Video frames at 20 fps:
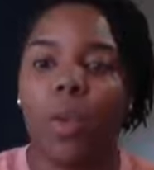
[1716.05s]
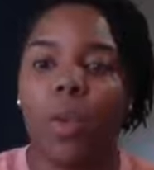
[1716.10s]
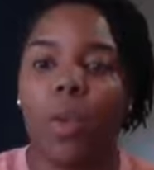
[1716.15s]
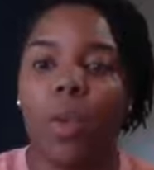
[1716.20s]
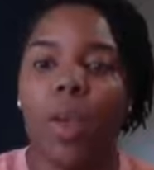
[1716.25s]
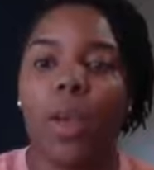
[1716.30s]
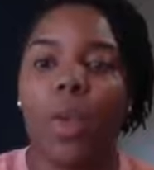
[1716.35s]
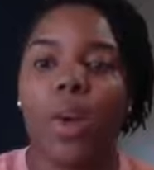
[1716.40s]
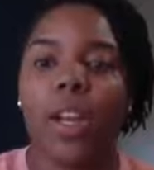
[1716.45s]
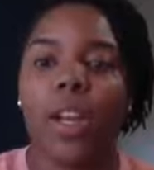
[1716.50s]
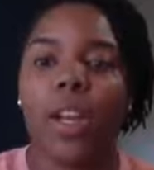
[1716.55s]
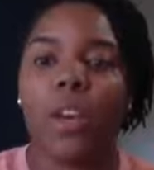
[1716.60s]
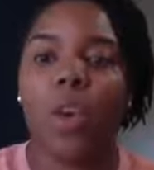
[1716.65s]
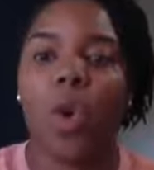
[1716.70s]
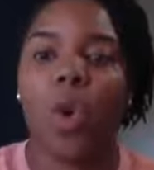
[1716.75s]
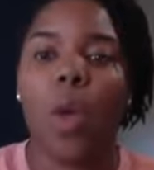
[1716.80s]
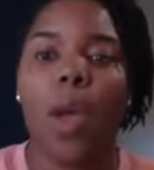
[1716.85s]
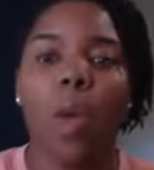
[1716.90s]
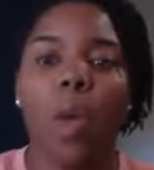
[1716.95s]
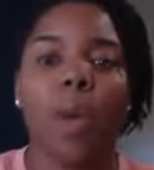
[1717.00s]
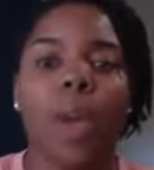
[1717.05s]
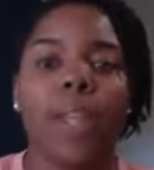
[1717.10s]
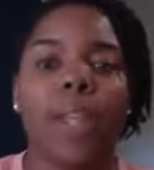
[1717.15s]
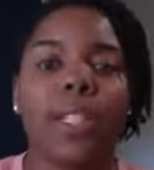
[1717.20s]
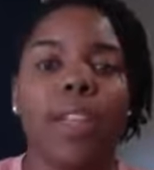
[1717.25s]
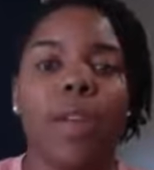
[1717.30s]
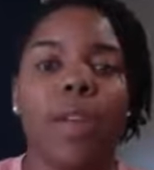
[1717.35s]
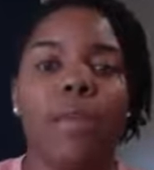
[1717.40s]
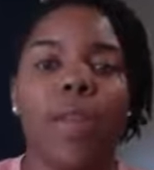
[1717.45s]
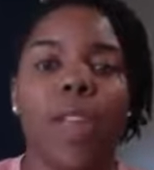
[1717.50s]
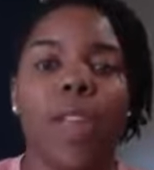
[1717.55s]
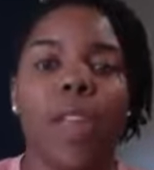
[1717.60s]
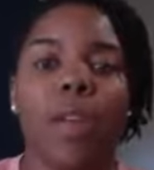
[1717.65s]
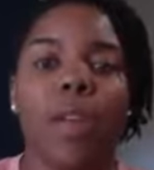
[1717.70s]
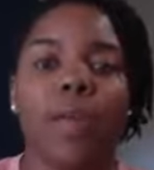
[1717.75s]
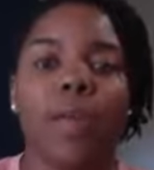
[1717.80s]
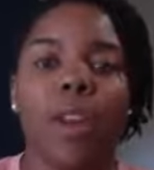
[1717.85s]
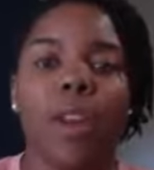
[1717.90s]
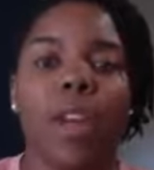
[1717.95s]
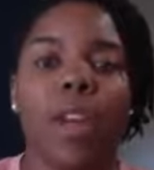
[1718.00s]
We want to do it when it's
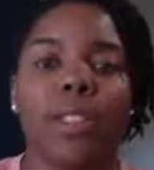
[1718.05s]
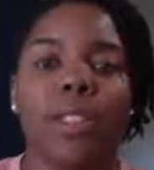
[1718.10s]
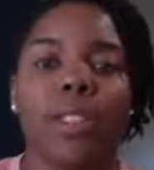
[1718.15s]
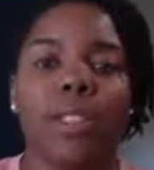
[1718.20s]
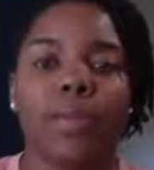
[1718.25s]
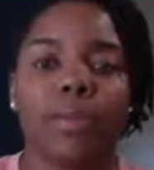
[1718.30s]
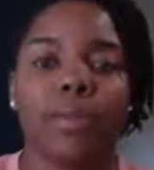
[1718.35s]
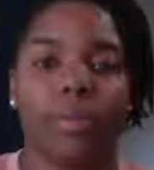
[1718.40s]
convenient for us.